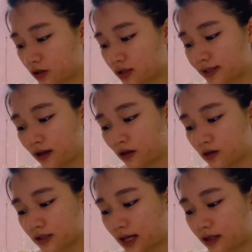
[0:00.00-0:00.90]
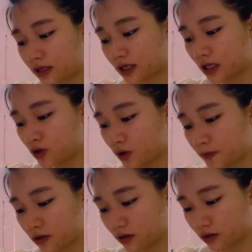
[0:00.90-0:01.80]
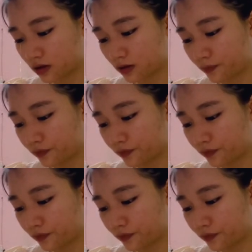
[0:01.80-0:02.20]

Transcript: sailors like the Egyptians,